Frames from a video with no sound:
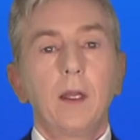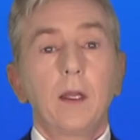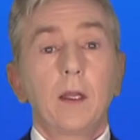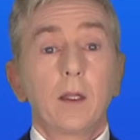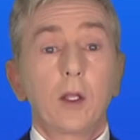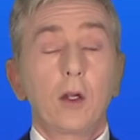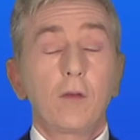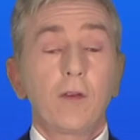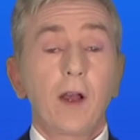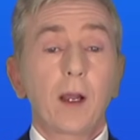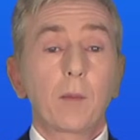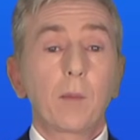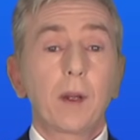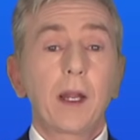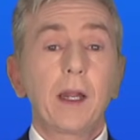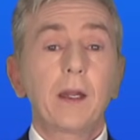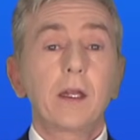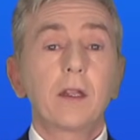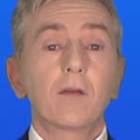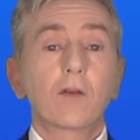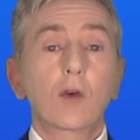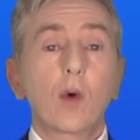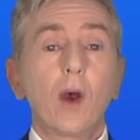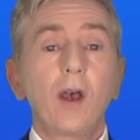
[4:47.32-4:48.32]
You'll find
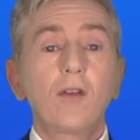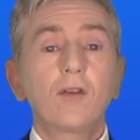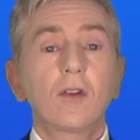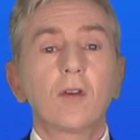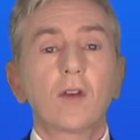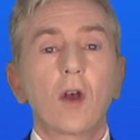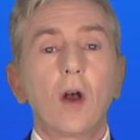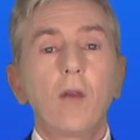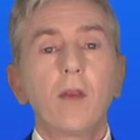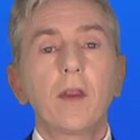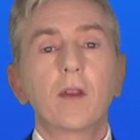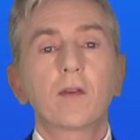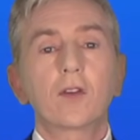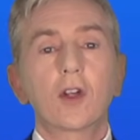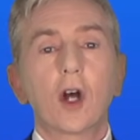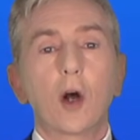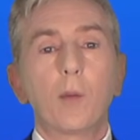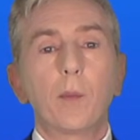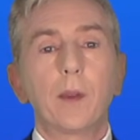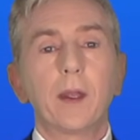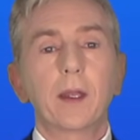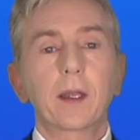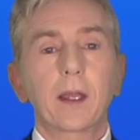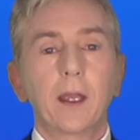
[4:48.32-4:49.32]
plenty of questions on this
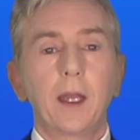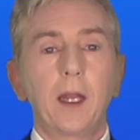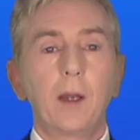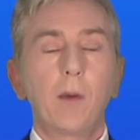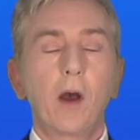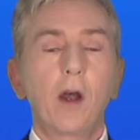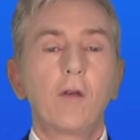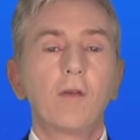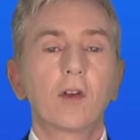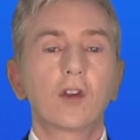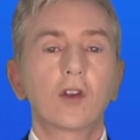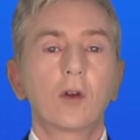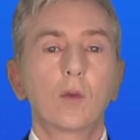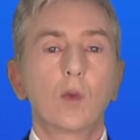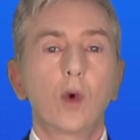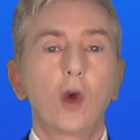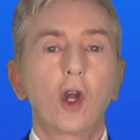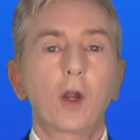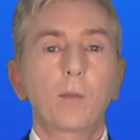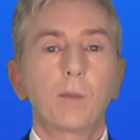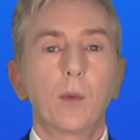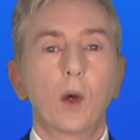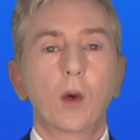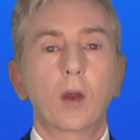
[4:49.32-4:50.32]
topic in my Vision
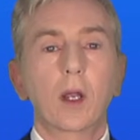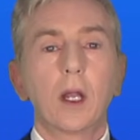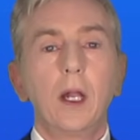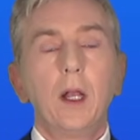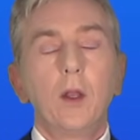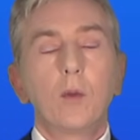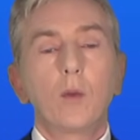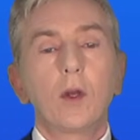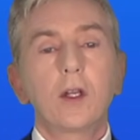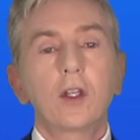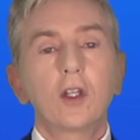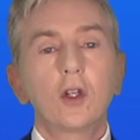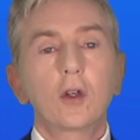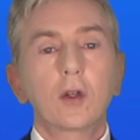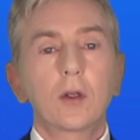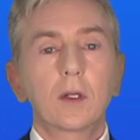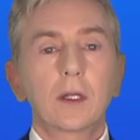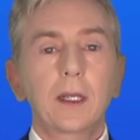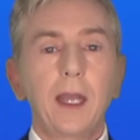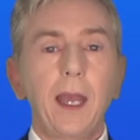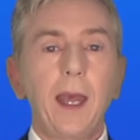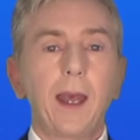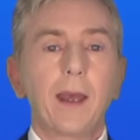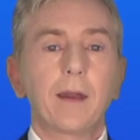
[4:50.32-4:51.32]
workbook, which you
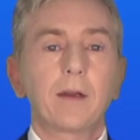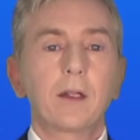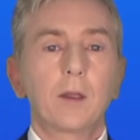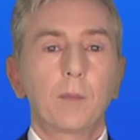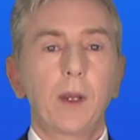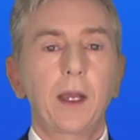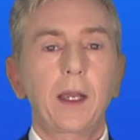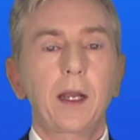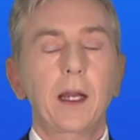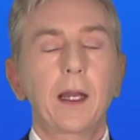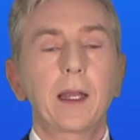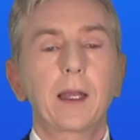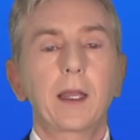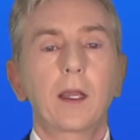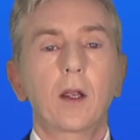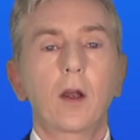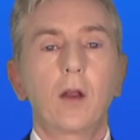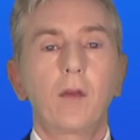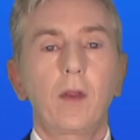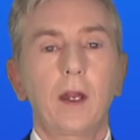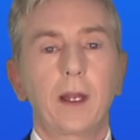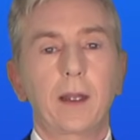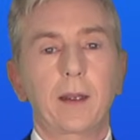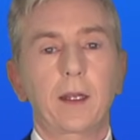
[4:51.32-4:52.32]
can get by clicking
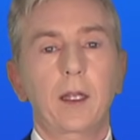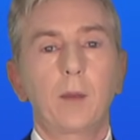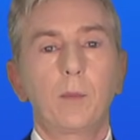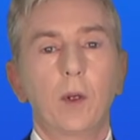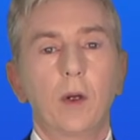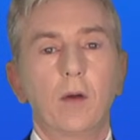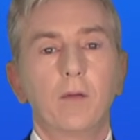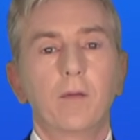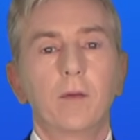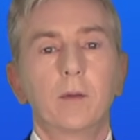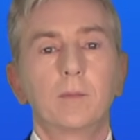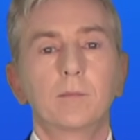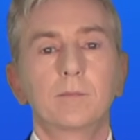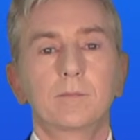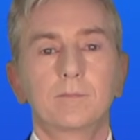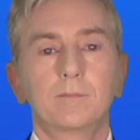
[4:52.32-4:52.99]
on the link above.